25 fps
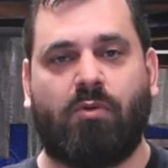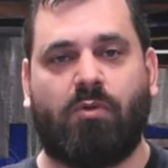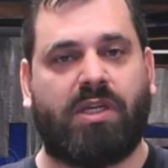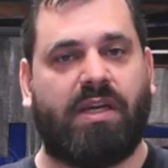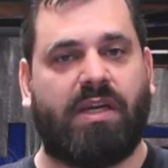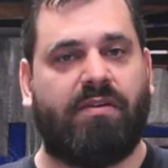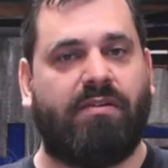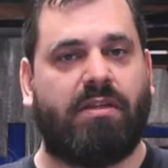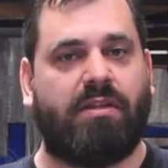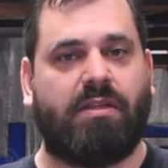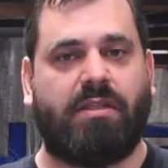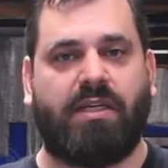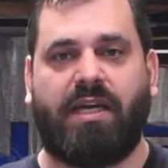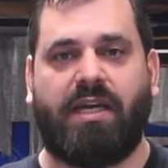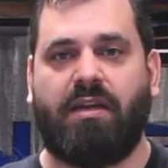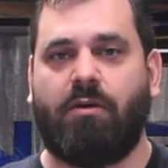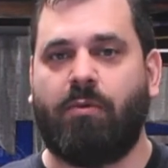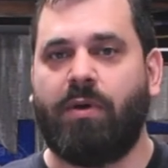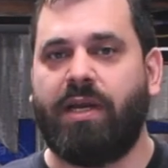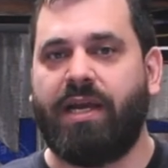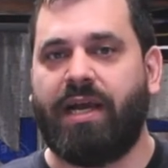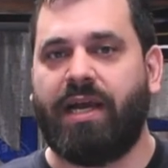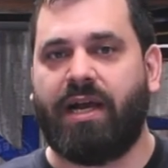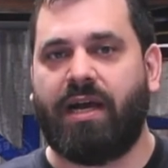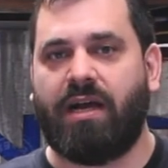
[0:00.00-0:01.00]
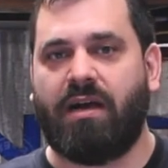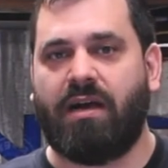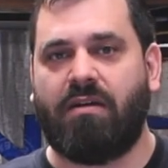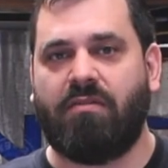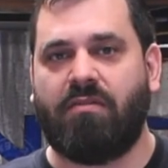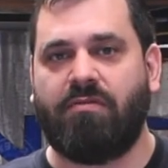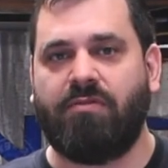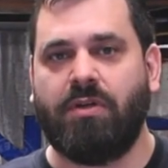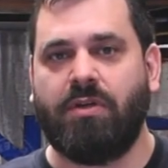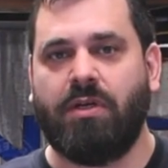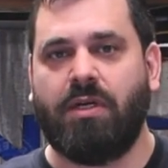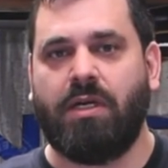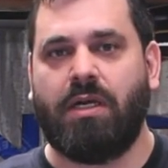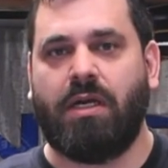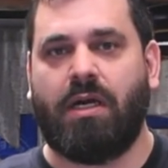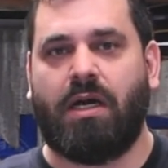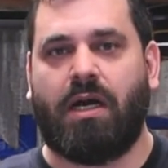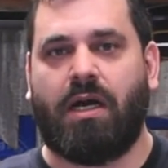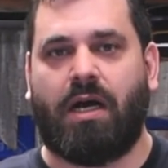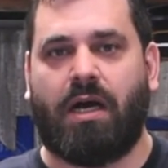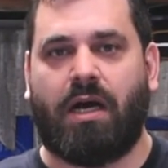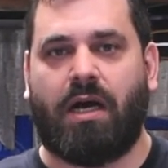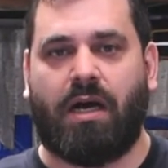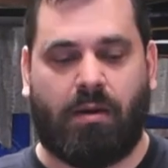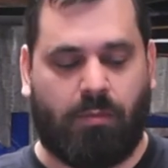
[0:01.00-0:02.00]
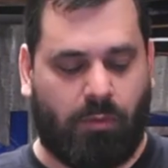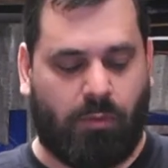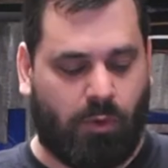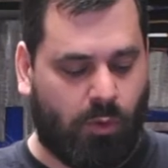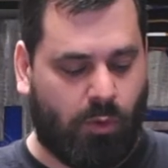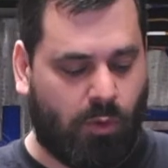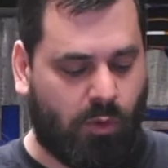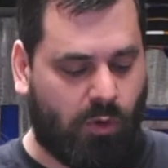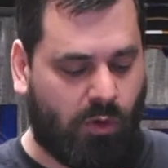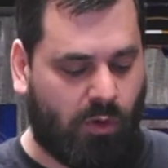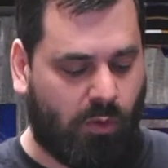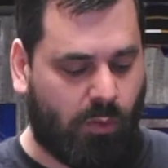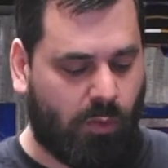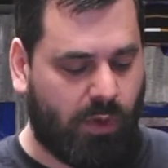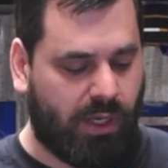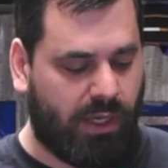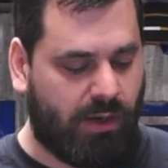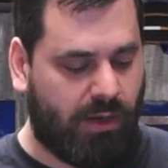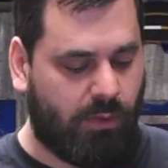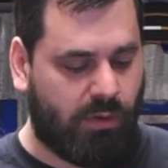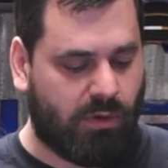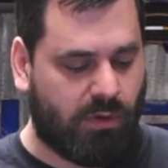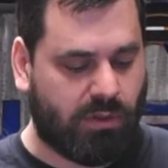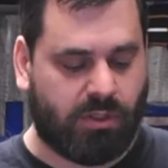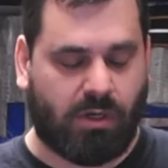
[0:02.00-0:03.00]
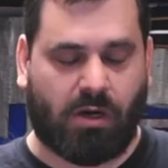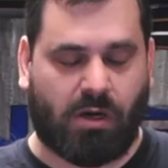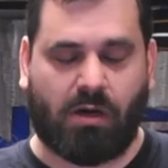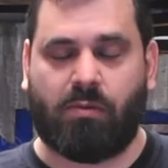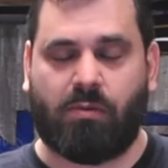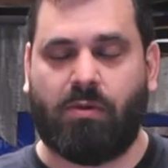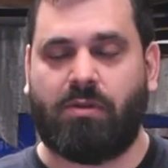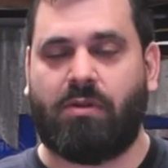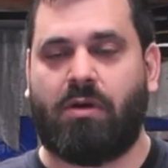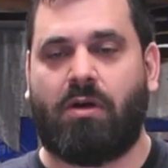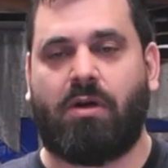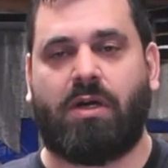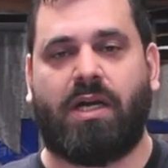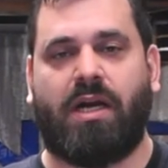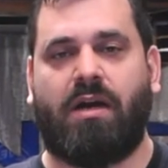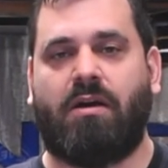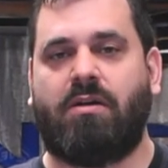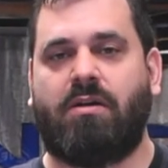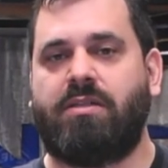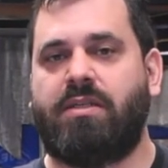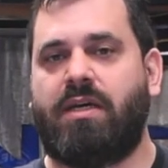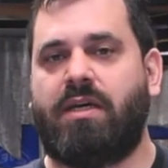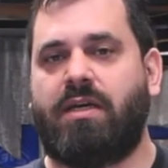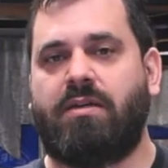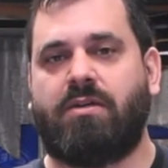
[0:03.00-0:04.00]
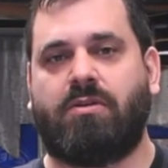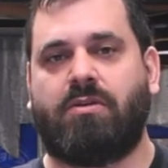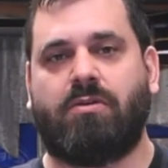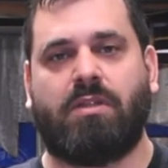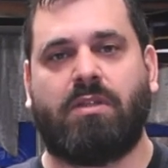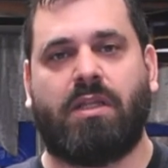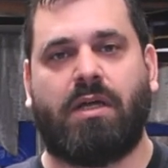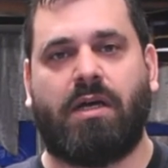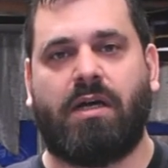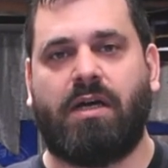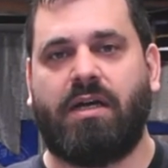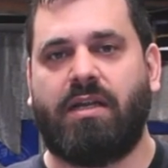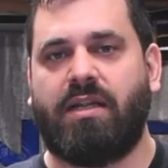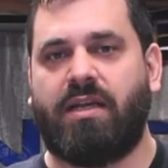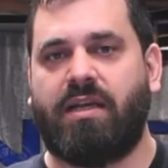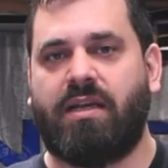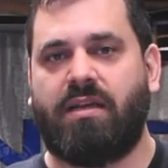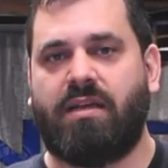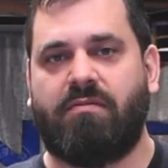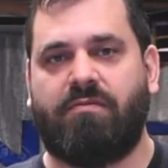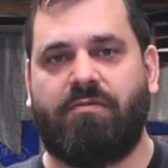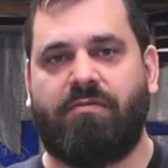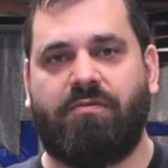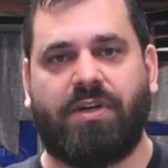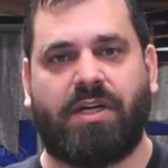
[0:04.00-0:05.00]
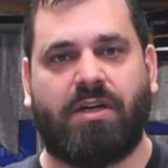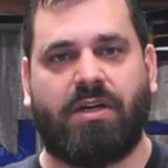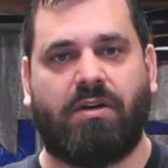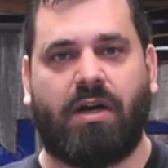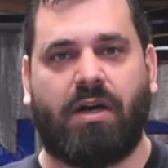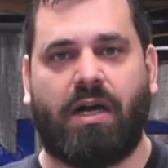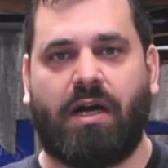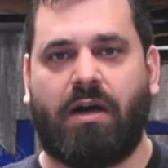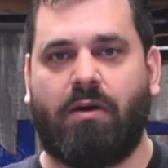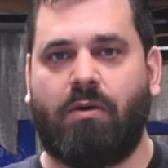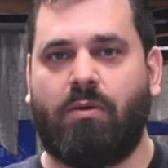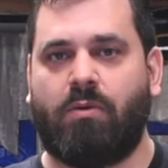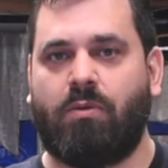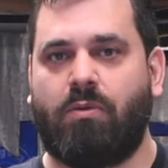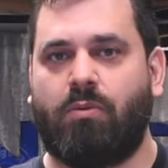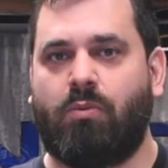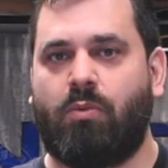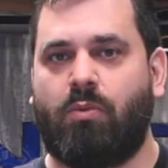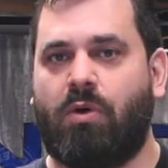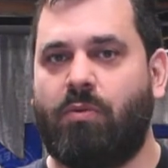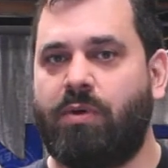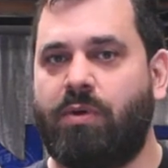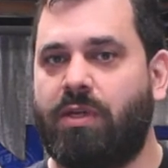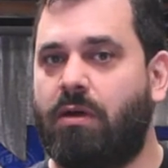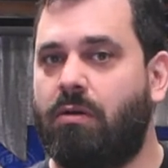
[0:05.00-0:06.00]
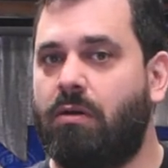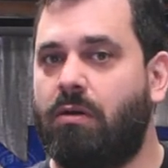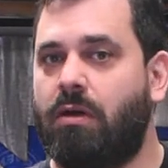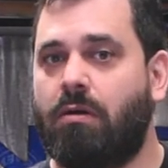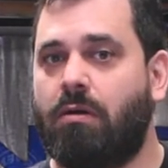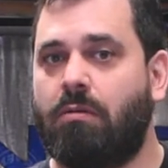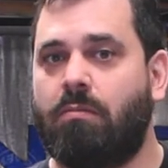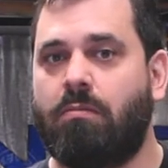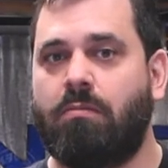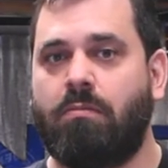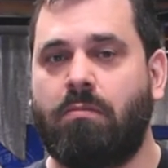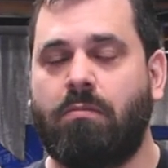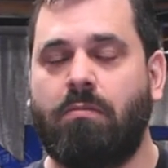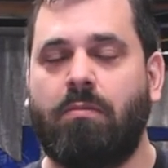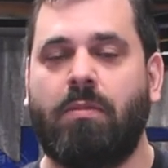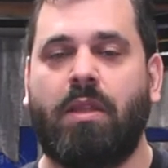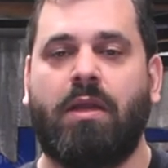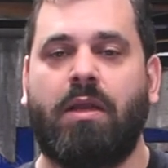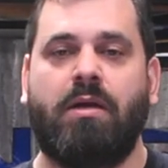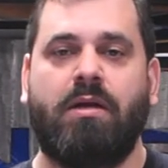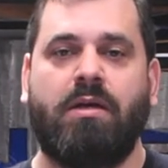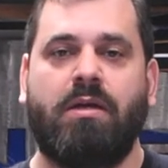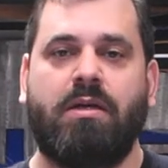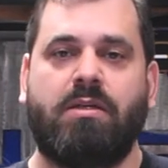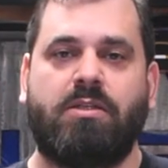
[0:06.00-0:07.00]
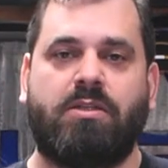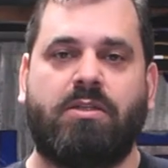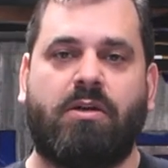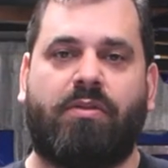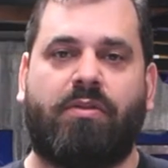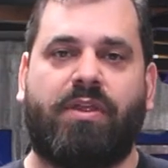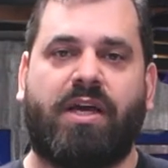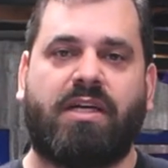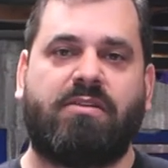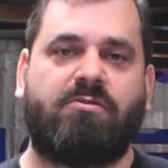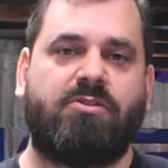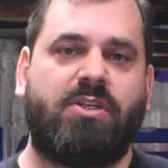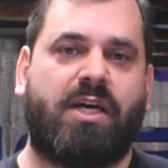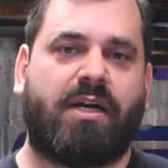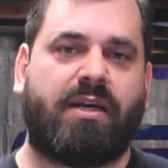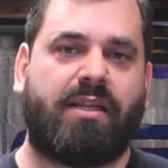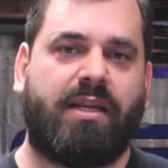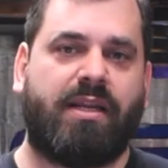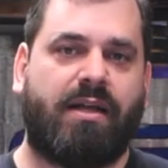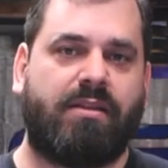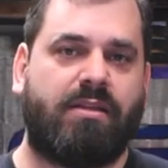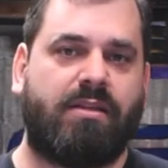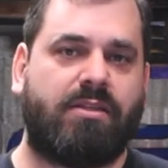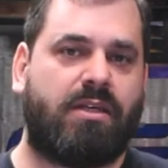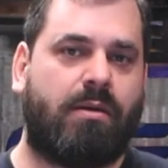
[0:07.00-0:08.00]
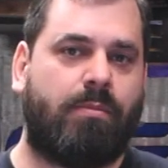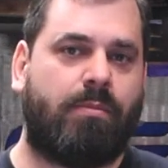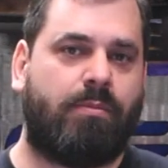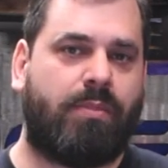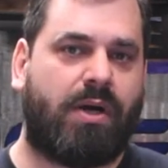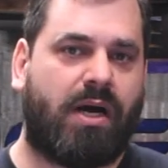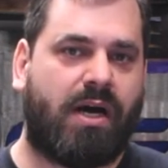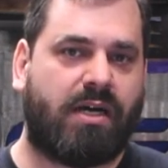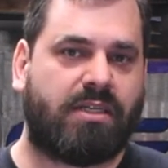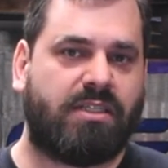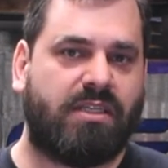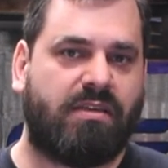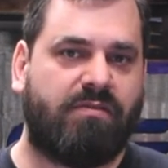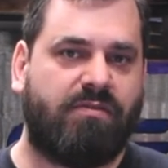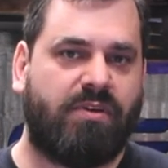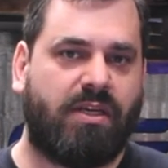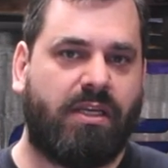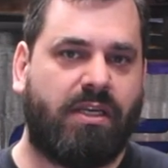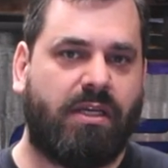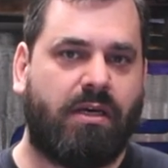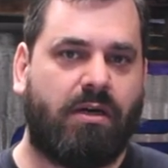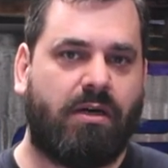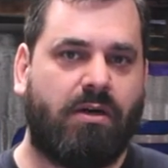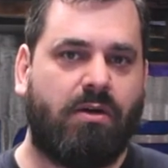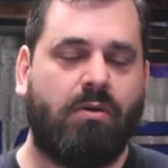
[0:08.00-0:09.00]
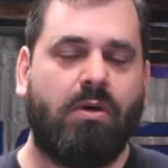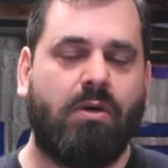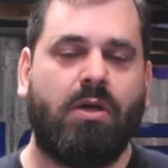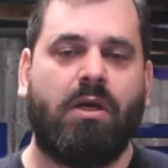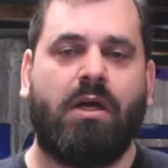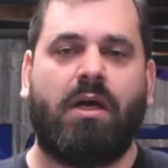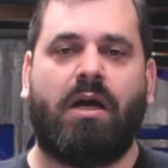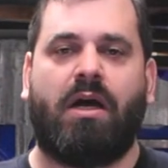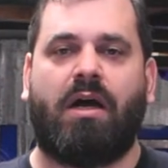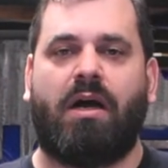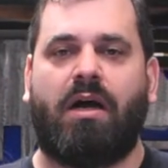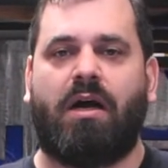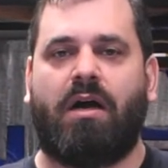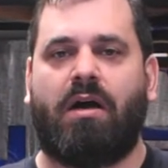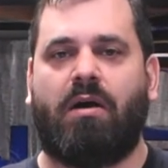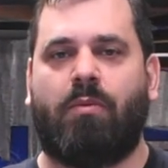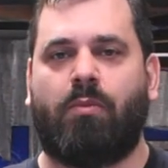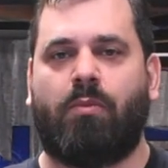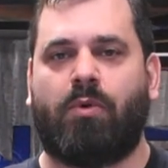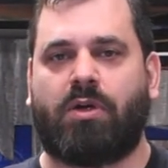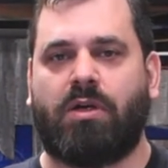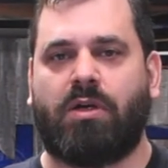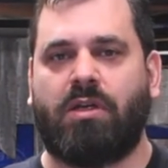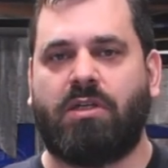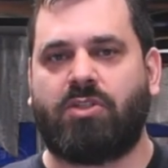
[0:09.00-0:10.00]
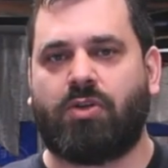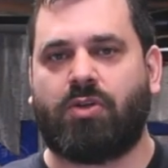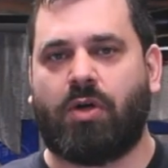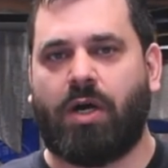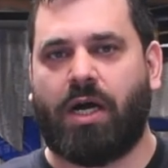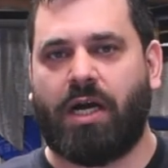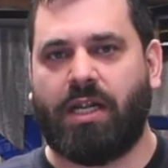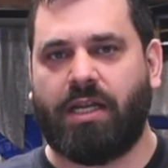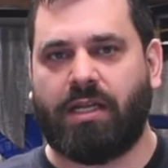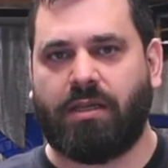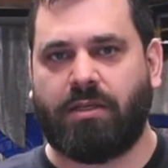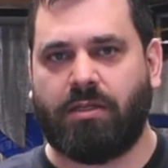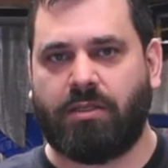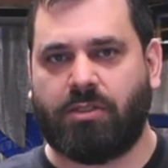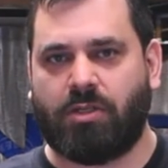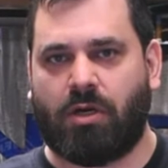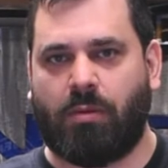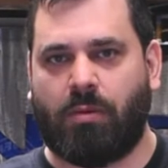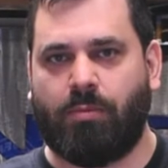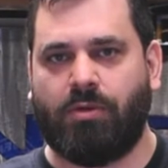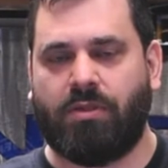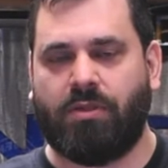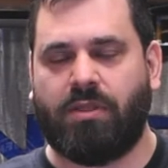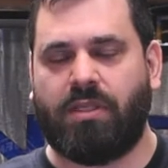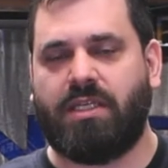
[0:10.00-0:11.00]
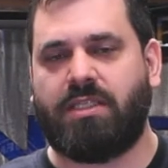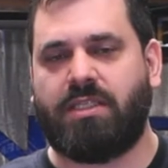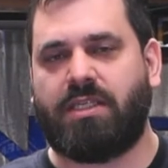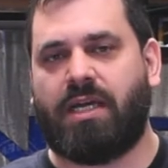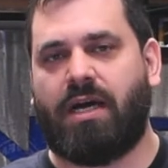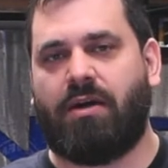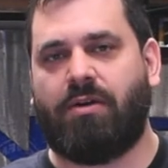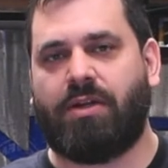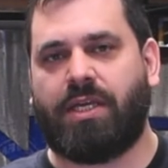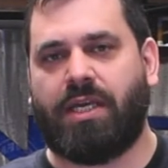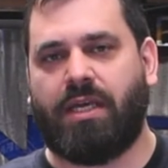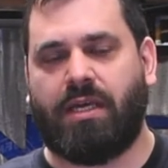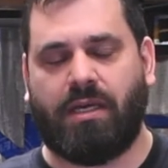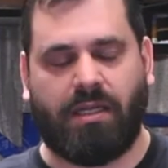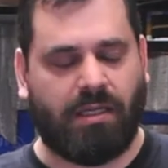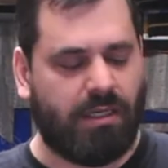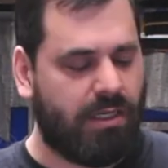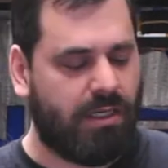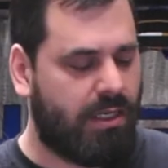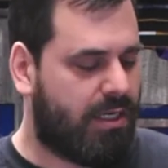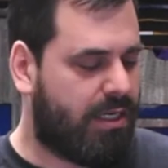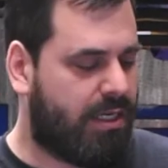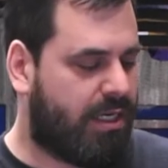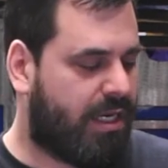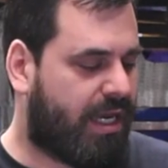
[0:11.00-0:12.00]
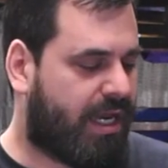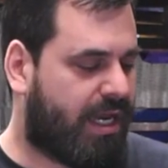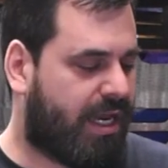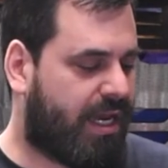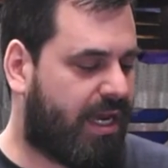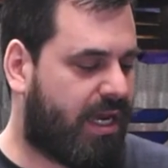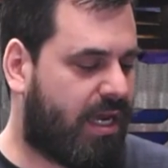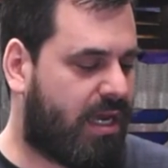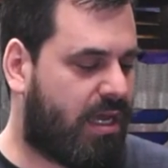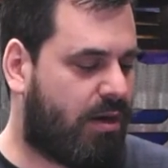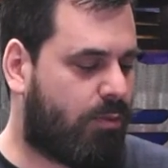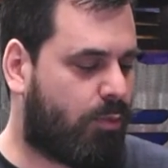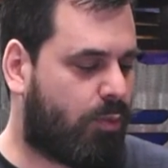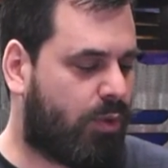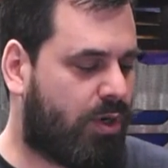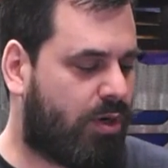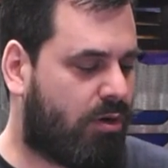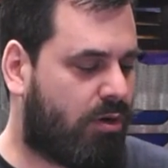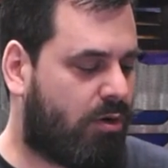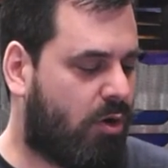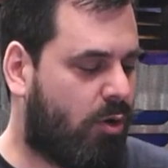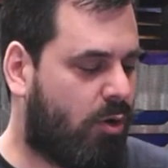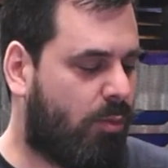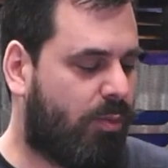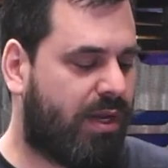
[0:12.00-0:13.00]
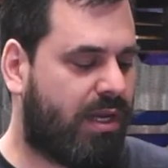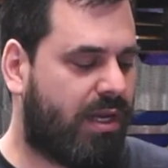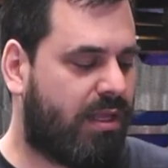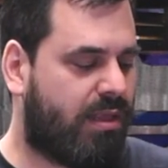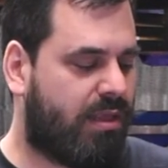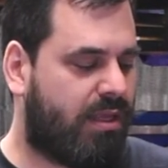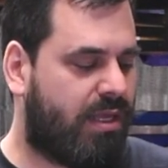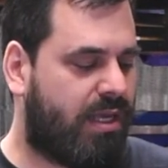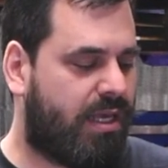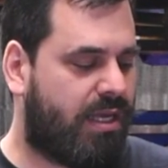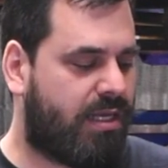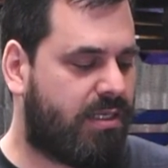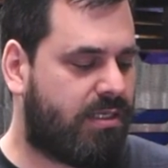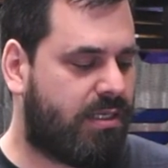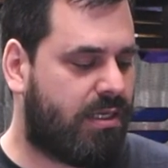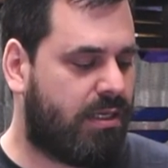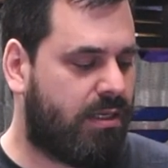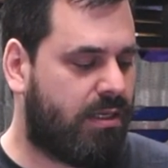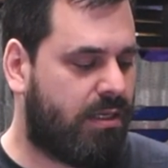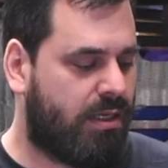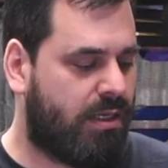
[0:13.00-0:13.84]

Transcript: we'll give you the data we have, um, or we will talk with our Garrett technical line and figure out what we don't know. So thanks for checking out this unboxing video. Um, we're going to try to start putting these out again and we're hoping that